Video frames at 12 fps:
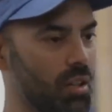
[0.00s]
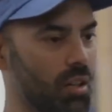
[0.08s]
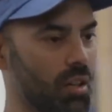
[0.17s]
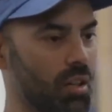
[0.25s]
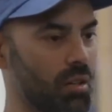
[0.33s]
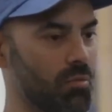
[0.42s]

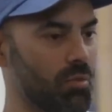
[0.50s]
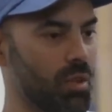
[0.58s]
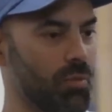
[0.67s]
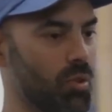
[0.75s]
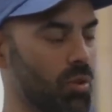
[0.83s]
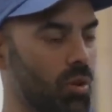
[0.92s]
Um,
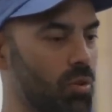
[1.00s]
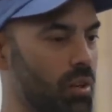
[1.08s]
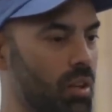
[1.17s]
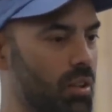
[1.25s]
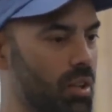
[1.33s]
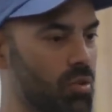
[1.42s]
if your
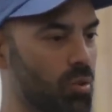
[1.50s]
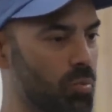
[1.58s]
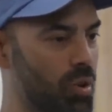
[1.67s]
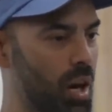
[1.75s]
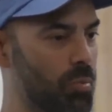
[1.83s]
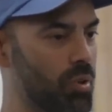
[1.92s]
own
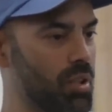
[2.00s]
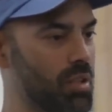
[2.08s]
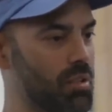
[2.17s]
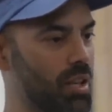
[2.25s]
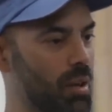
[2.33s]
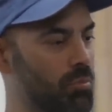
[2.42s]
intellectual
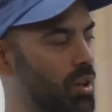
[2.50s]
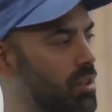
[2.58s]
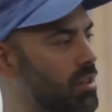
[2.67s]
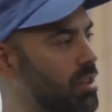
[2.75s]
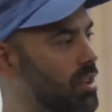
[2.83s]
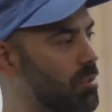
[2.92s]
property is not
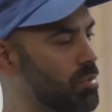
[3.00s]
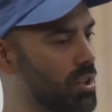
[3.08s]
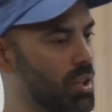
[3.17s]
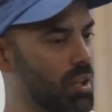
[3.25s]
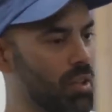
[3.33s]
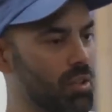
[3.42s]
buttoned
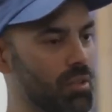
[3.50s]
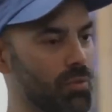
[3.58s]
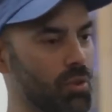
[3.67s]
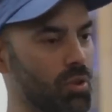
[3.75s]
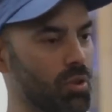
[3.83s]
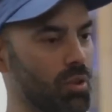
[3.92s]
up,
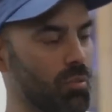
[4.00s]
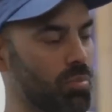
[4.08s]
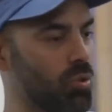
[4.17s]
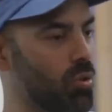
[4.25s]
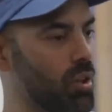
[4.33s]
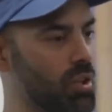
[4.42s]
if your
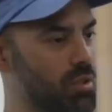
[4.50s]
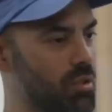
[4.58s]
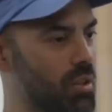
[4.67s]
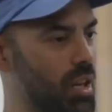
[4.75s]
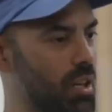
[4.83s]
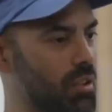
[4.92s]

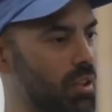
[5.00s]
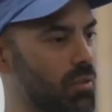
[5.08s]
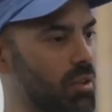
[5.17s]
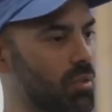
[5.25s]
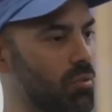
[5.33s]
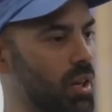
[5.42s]
employees are not
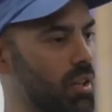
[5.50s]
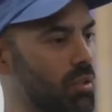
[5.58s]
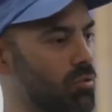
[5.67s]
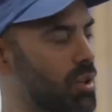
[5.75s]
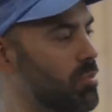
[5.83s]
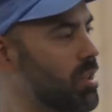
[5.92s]
given the right
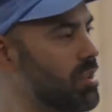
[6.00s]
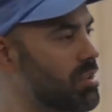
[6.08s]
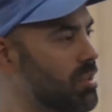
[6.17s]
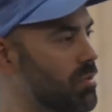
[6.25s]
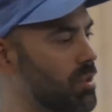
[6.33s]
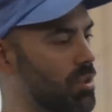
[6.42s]

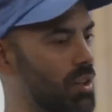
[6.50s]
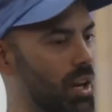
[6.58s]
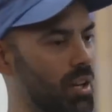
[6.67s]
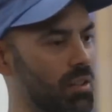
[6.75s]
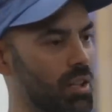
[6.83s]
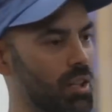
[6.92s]
agreements, if they're
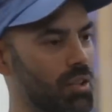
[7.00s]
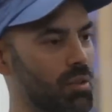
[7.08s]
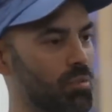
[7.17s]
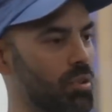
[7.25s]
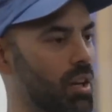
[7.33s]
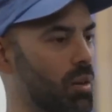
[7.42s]
not
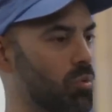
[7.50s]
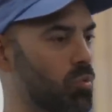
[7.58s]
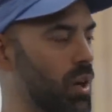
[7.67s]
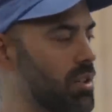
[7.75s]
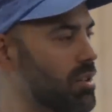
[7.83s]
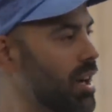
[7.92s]
compliant
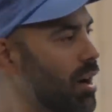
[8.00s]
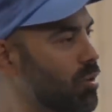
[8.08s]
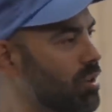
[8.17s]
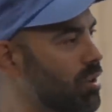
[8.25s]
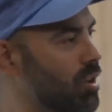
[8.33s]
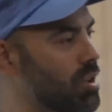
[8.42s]
with wage and
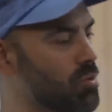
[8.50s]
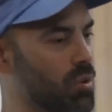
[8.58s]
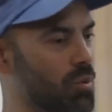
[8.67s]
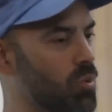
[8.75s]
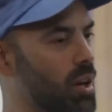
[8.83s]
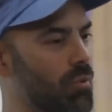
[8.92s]
hour laws,
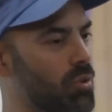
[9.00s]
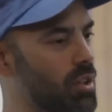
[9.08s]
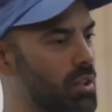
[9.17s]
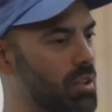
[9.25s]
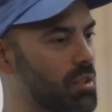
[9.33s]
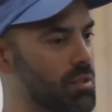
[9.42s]

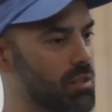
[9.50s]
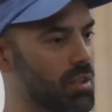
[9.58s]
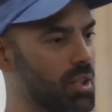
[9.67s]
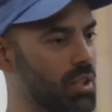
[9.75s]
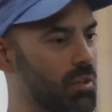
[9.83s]
whatever it is,